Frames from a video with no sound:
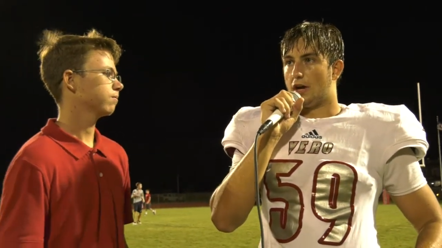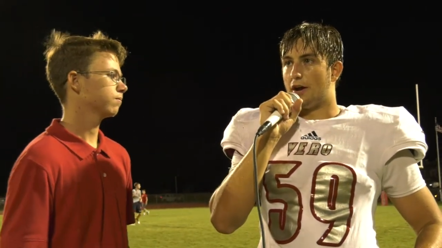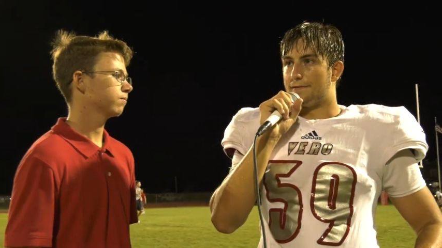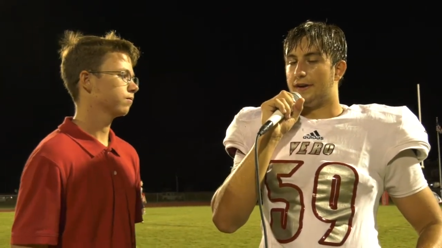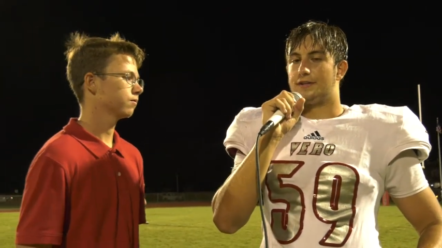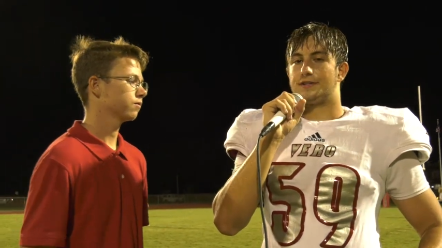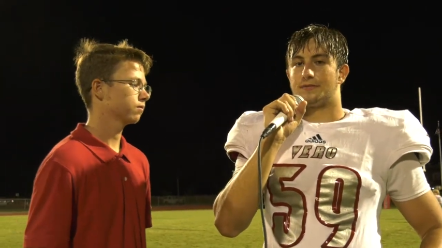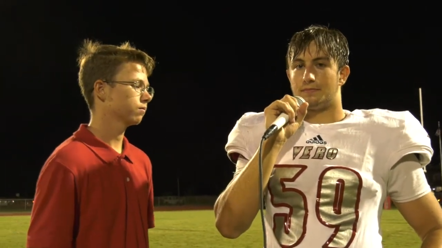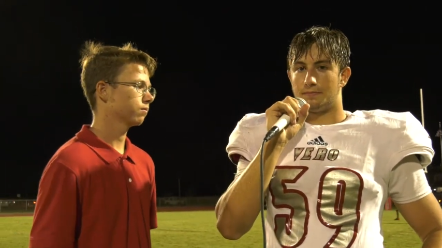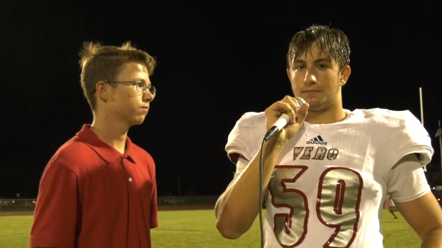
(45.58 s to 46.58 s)

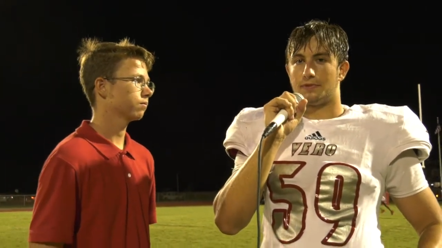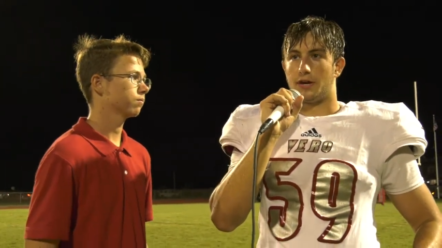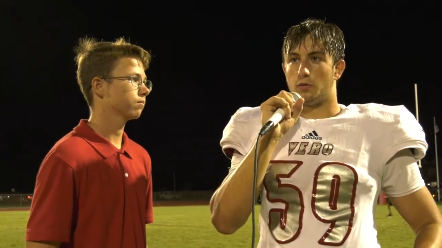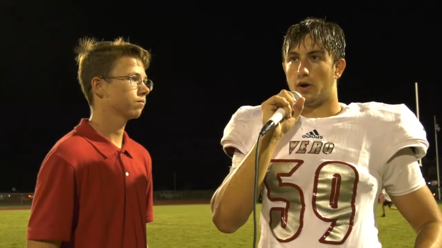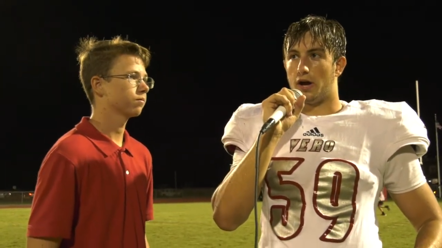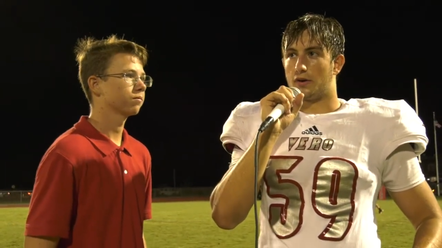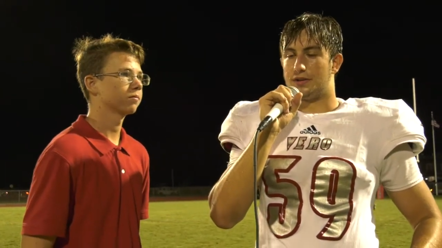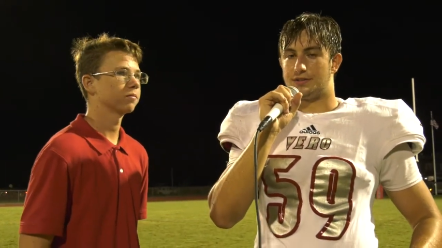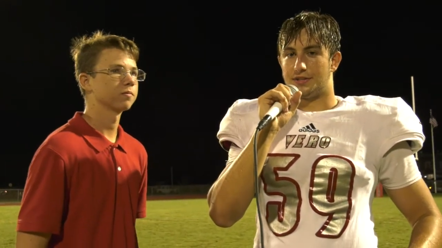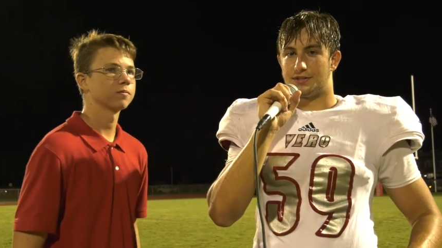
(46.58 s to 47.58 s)
Speaker 1: offense played well
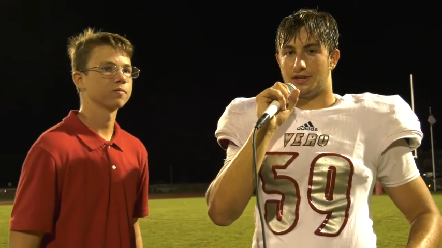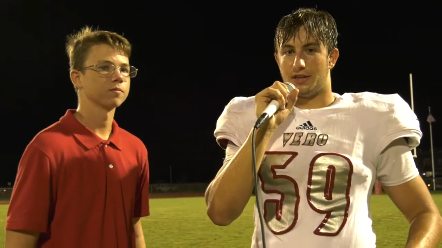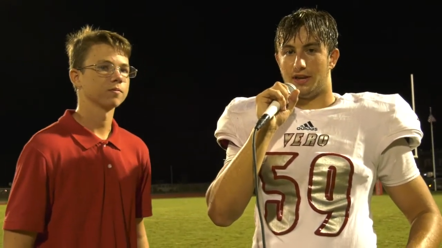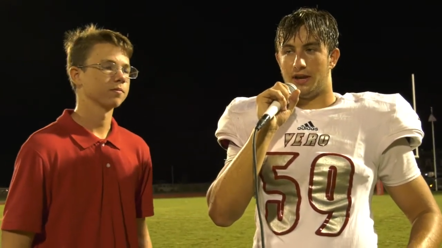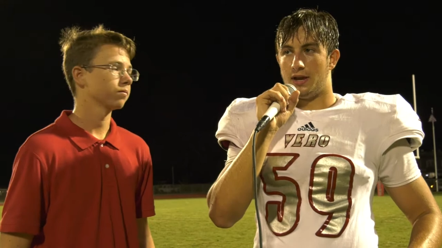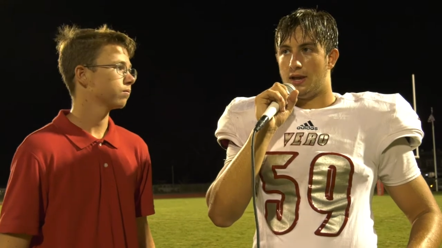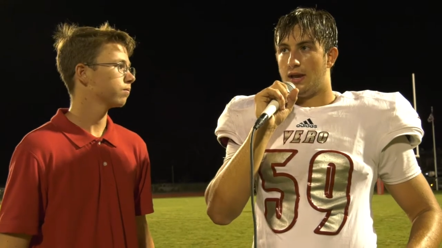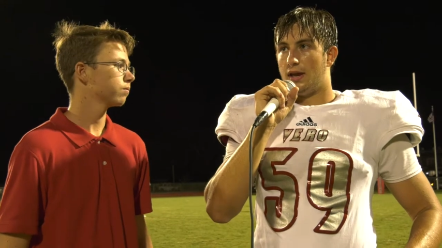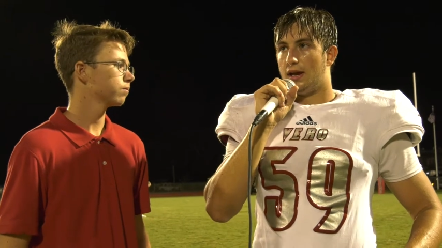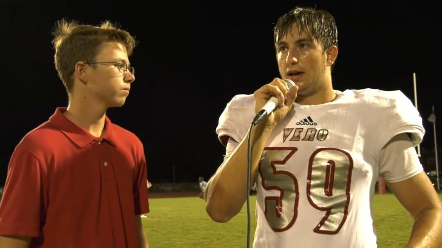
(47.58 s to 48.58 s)
consistently.
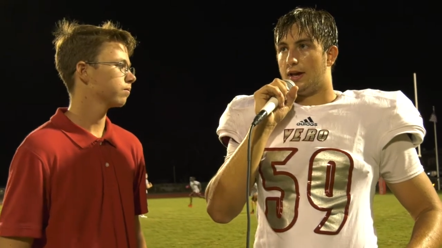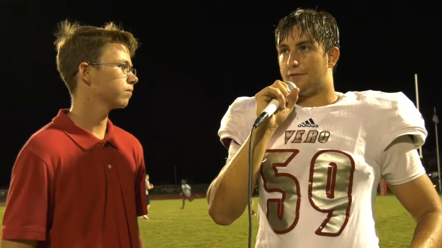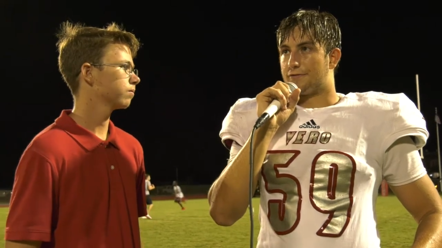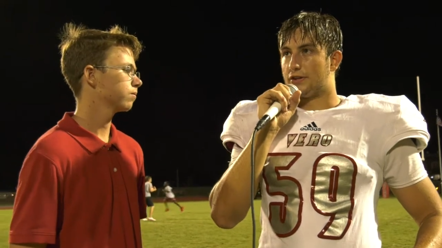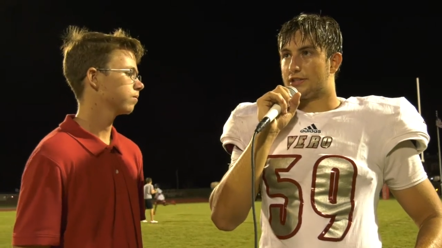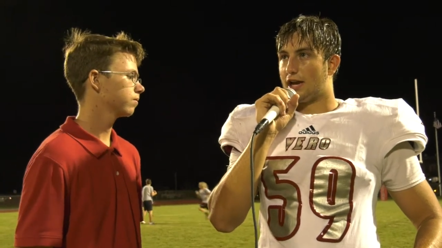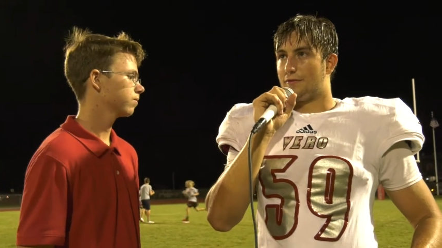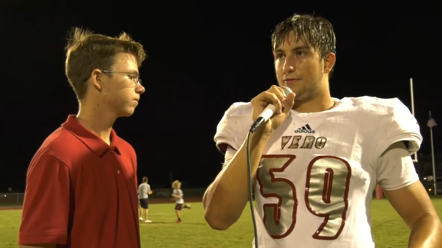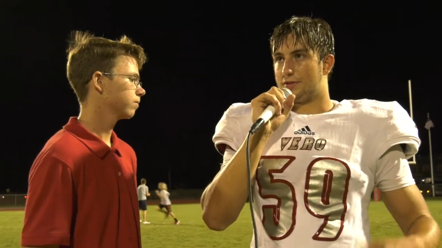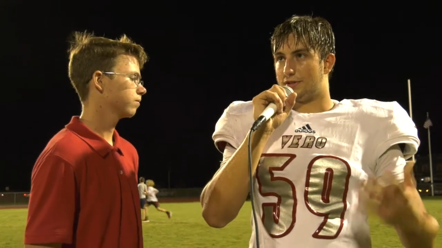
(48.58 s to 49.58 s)
Uh, the first
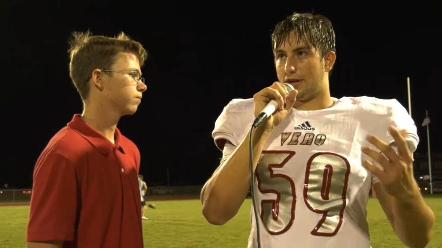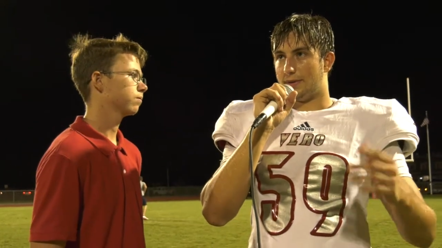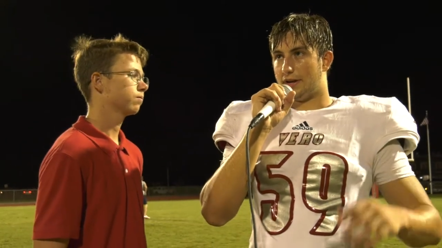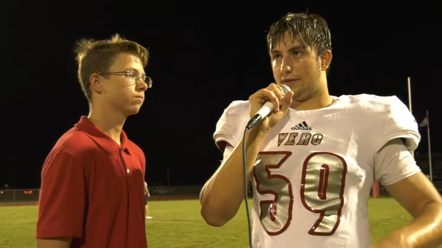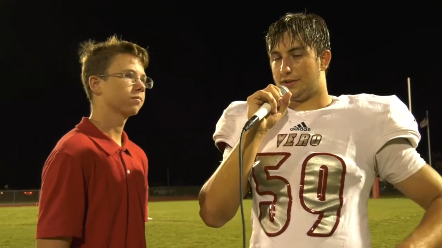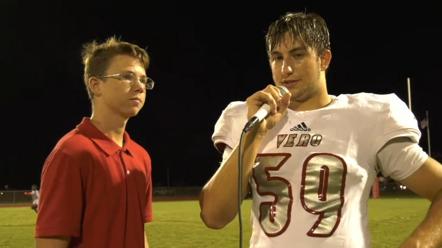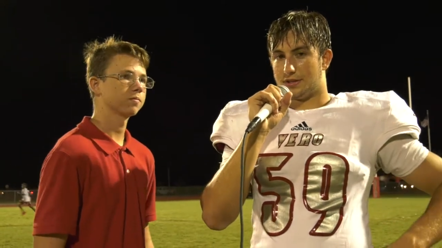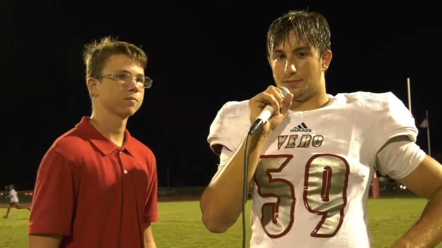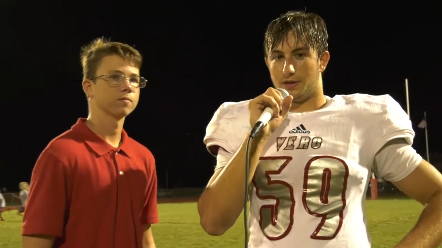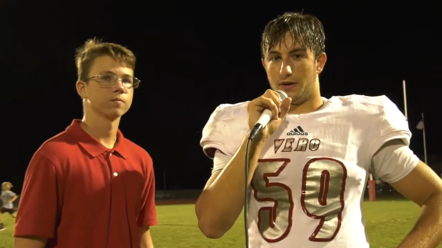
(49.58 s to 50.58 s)
half was, I mean,
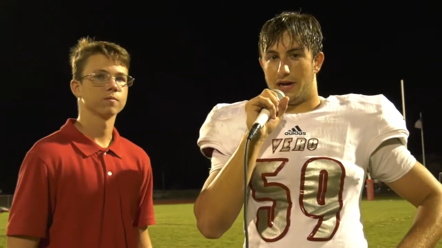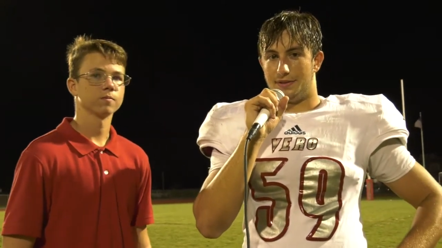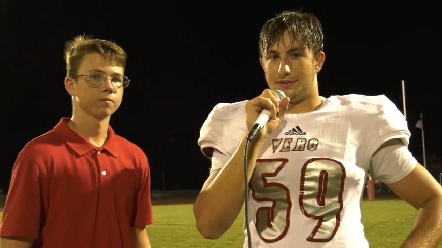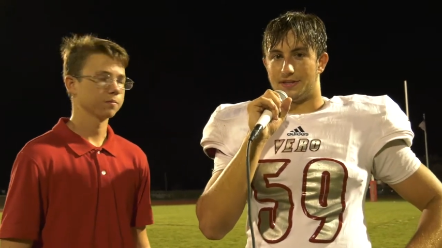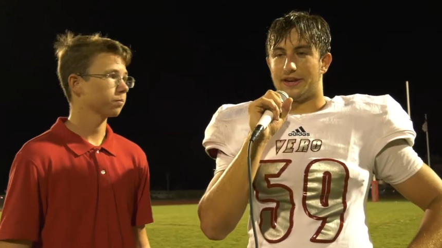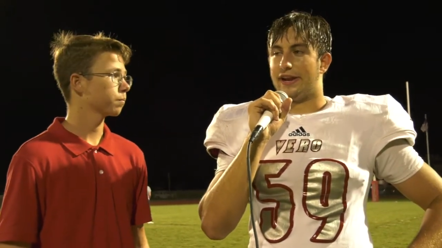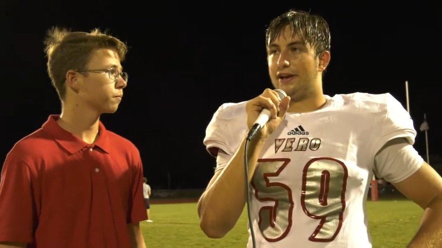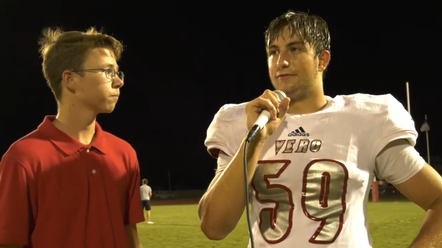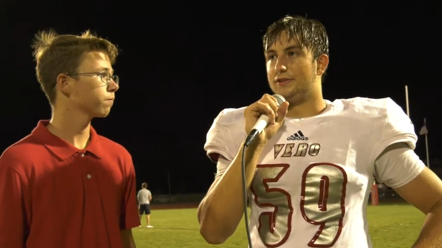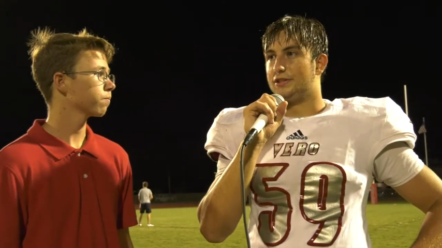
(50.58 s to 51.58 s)
obviously a blowout. The second
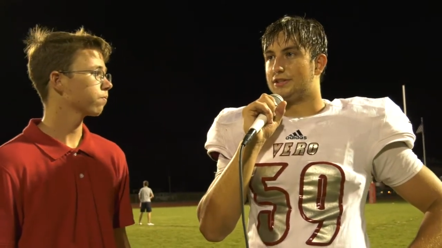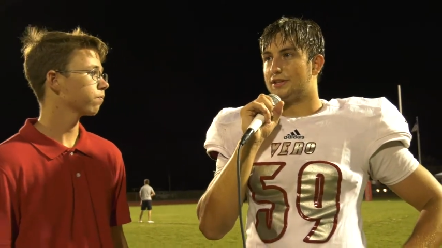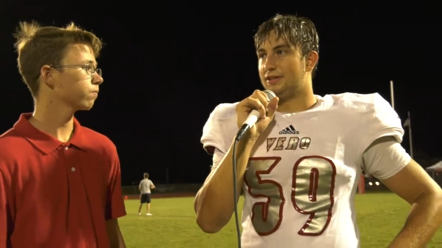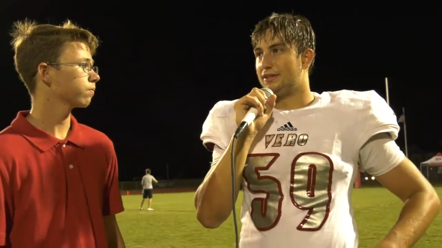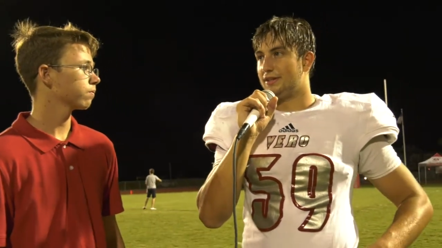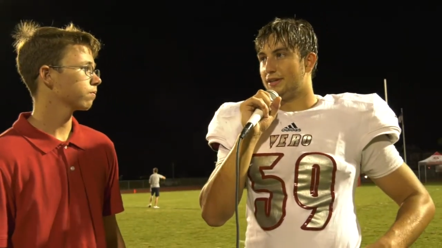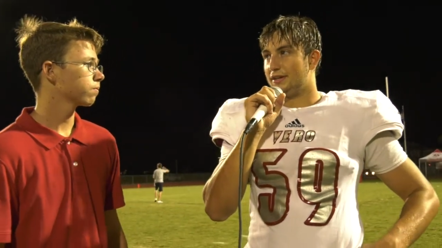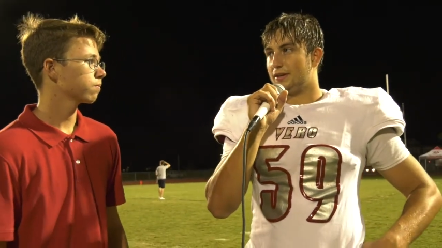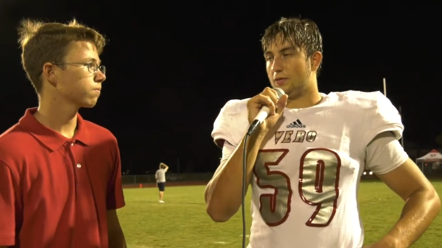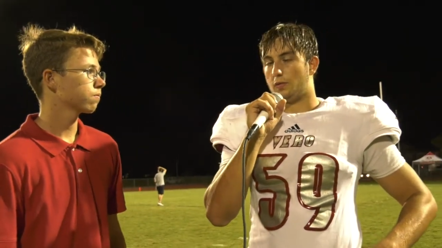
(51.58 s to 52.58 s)
half, we just
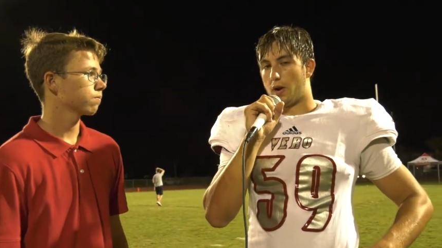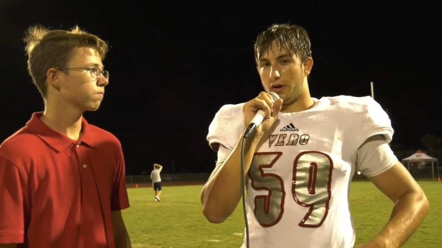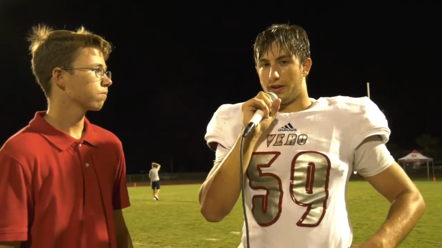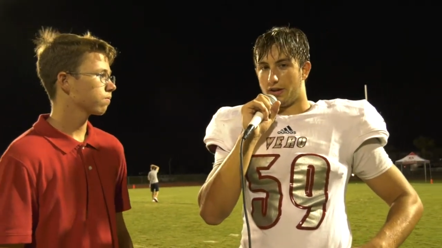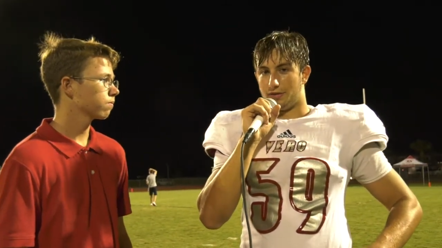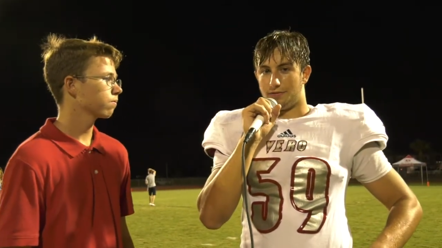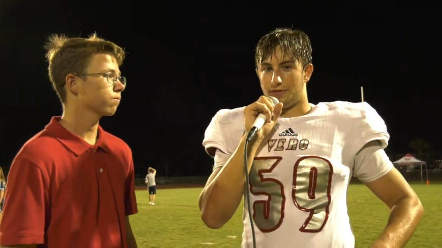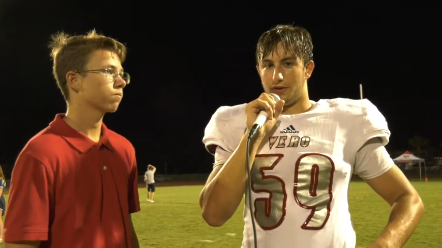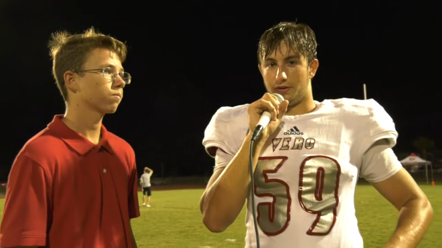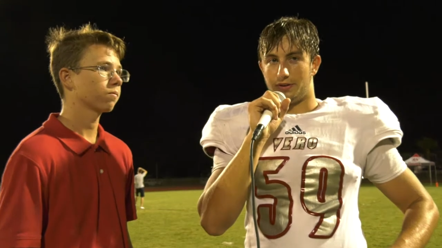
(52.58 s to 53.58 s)
were rarely on the
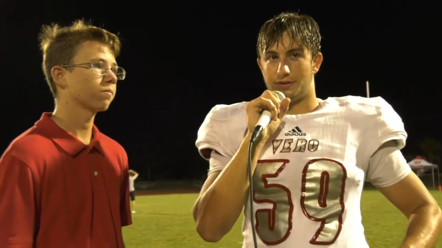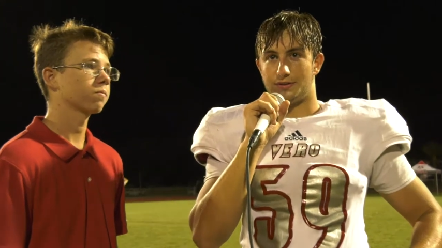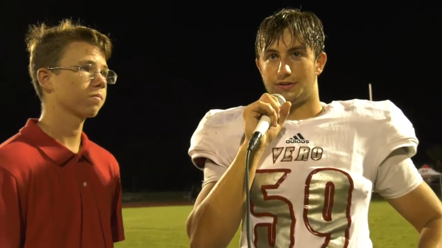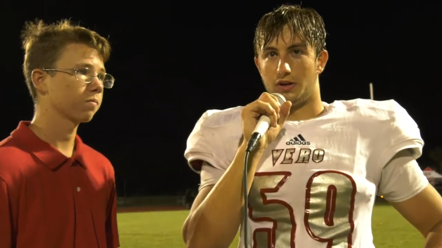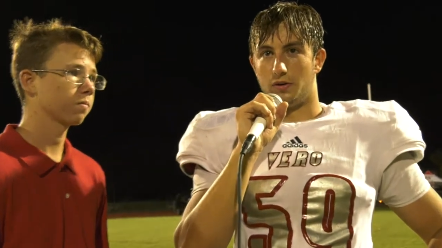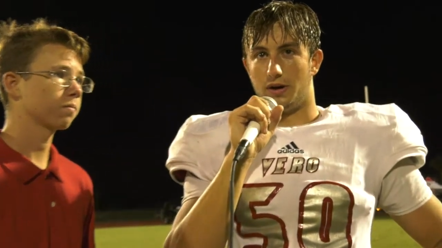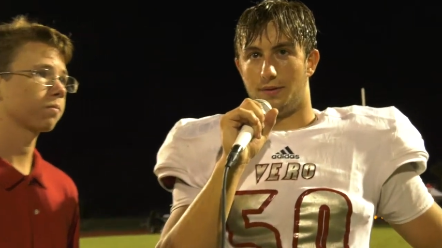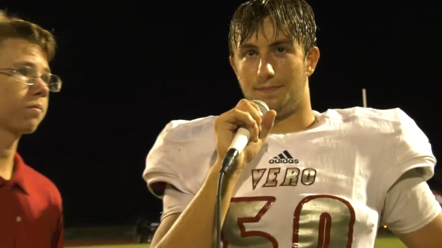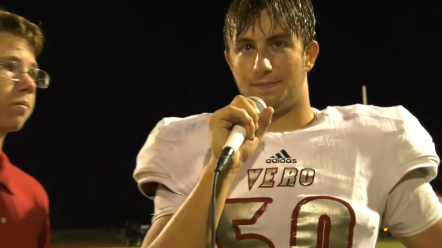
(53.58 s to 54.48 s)
field. So um,